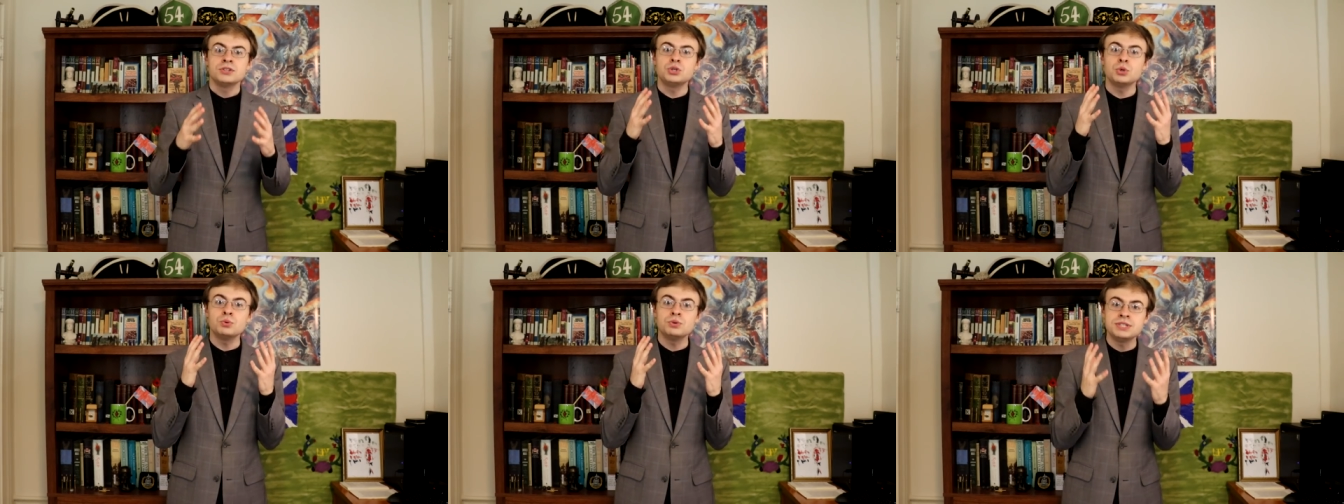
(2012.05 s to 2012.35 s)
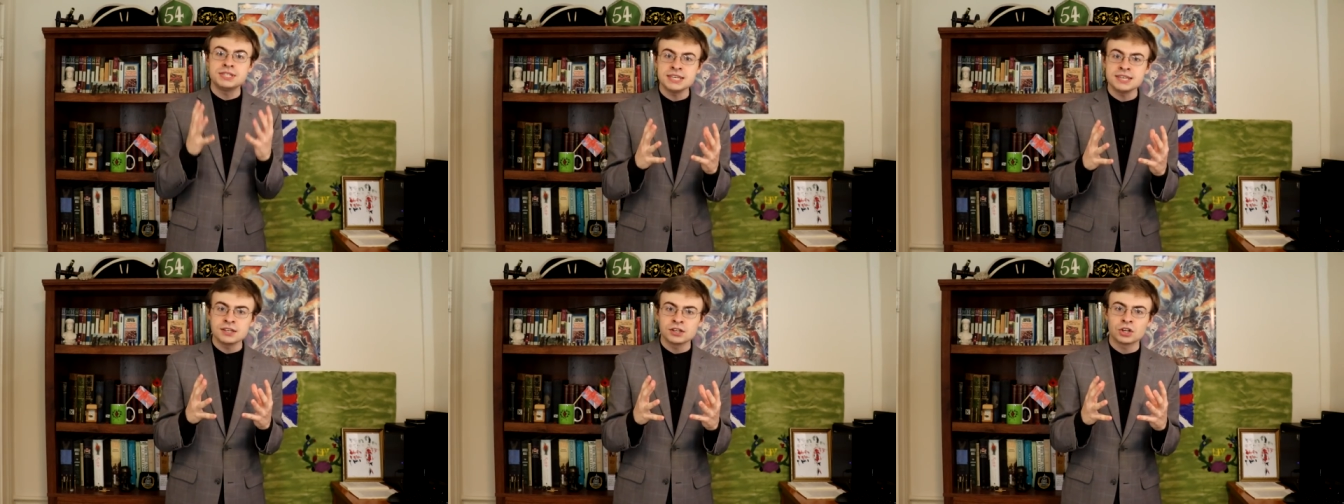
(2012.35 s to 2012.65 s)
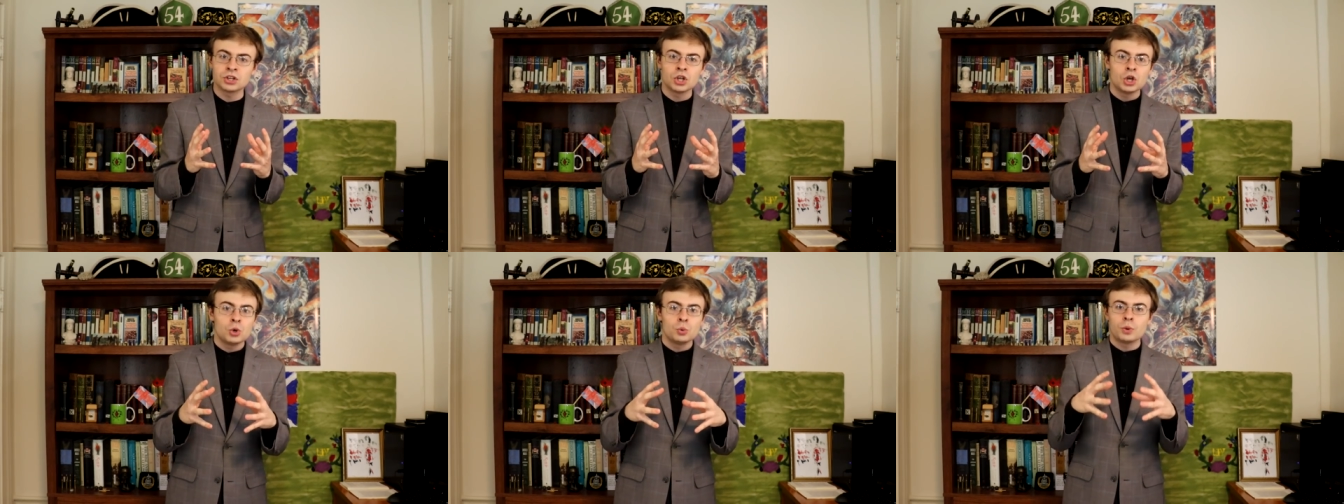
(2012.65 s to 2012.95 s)
to
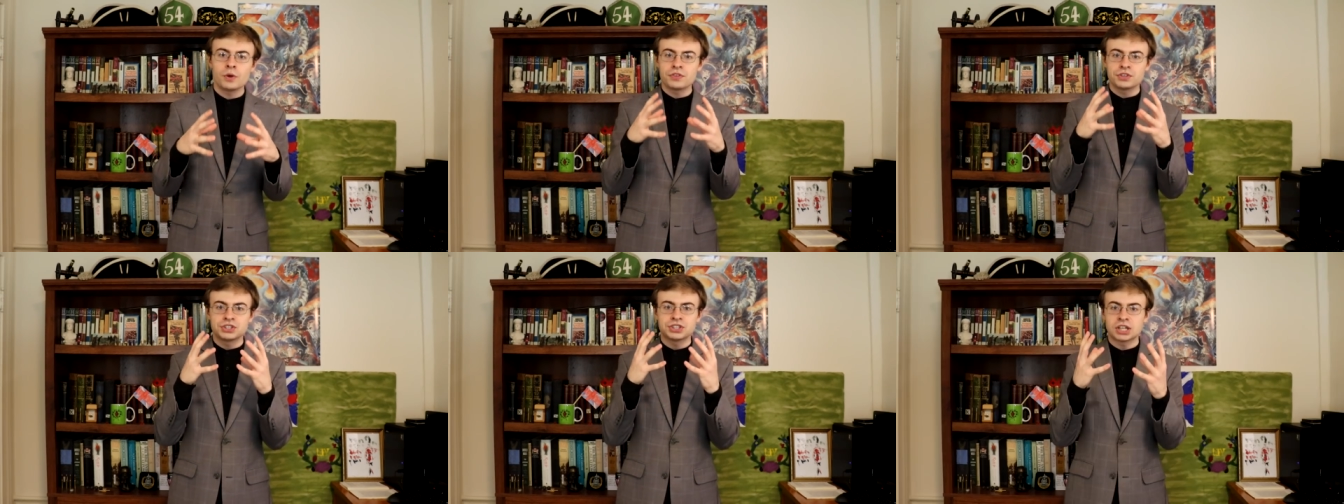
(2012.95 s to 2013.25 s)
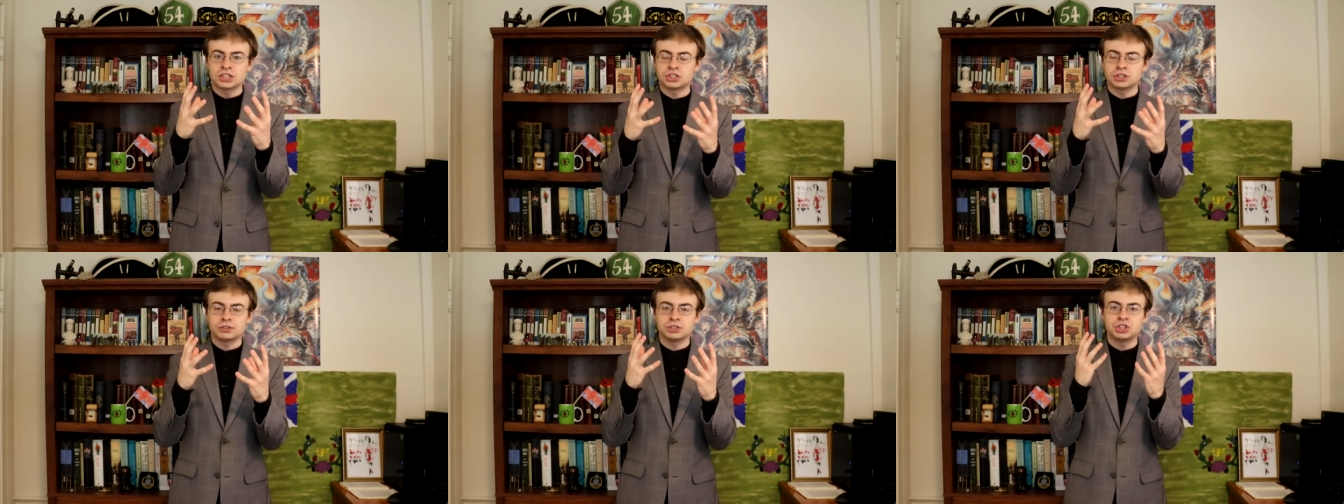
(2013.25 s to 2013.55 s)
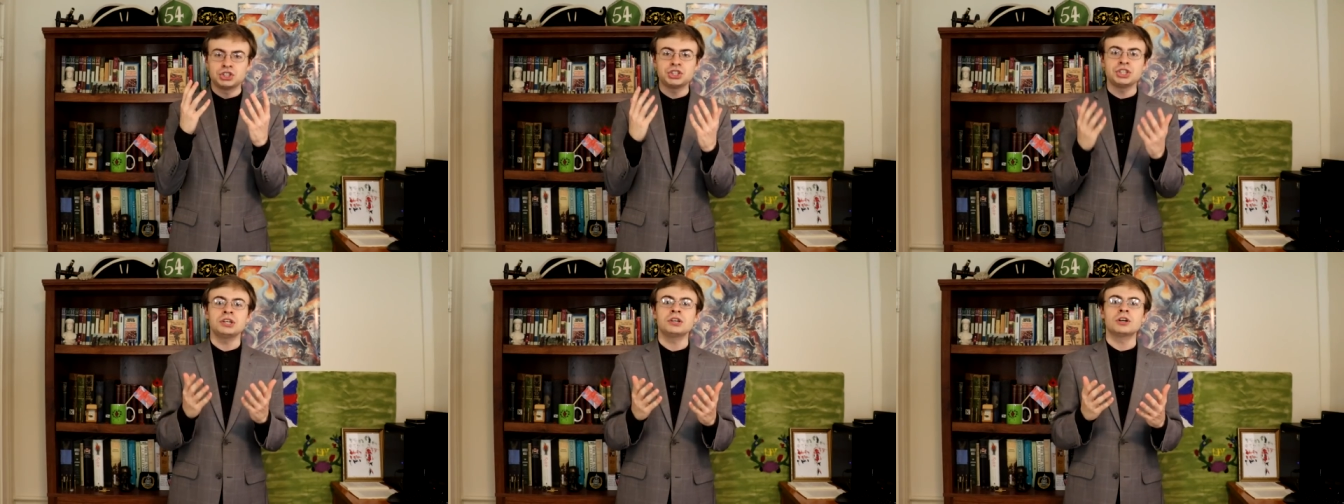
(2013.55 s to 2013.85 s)
deal with such
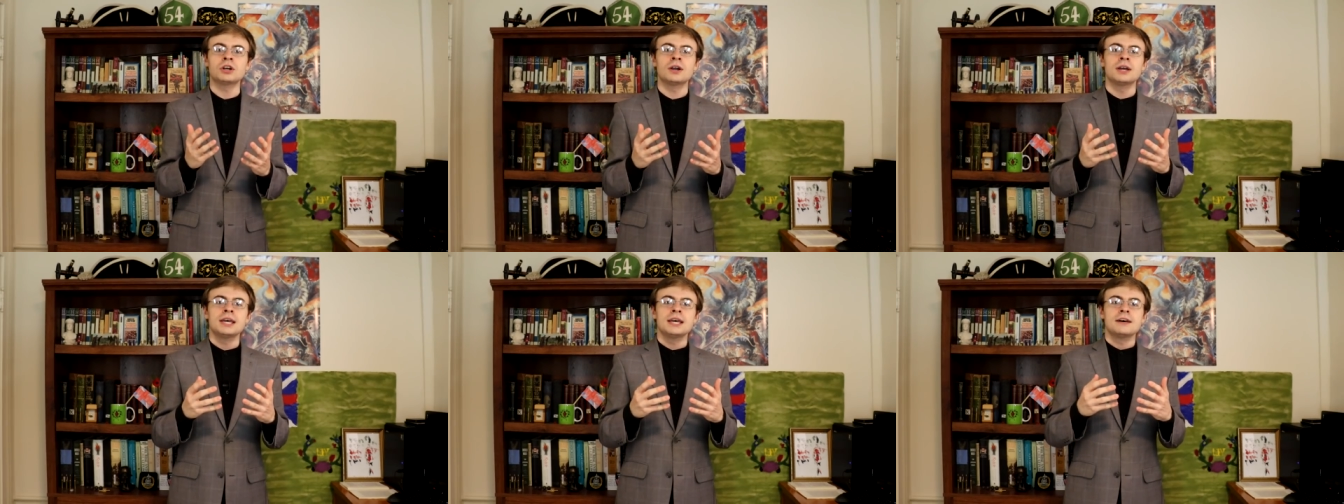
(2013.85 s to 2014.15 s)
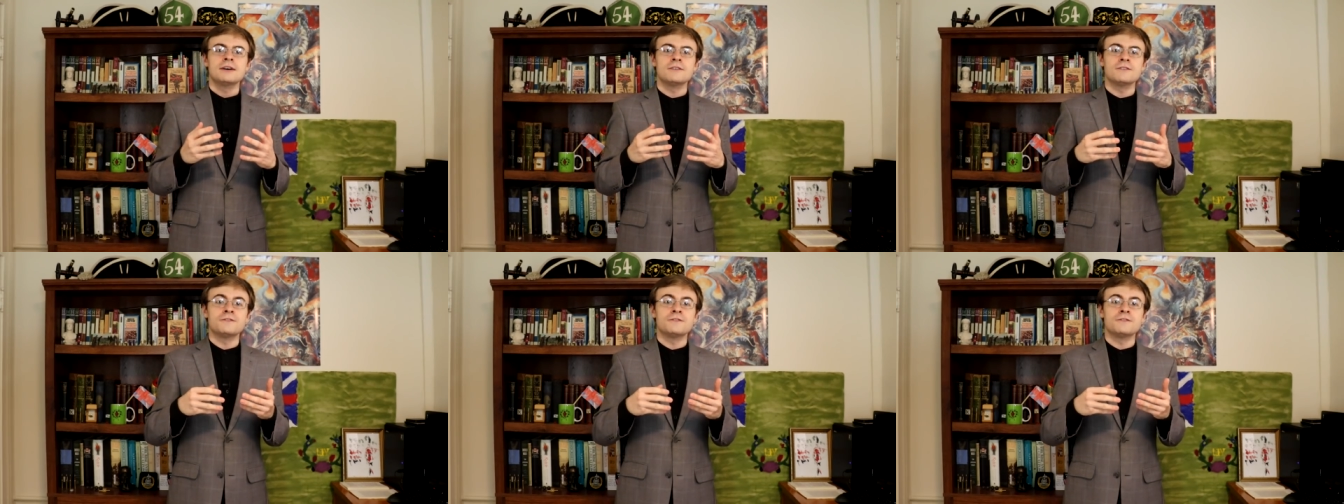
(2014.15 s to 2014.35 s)
sheer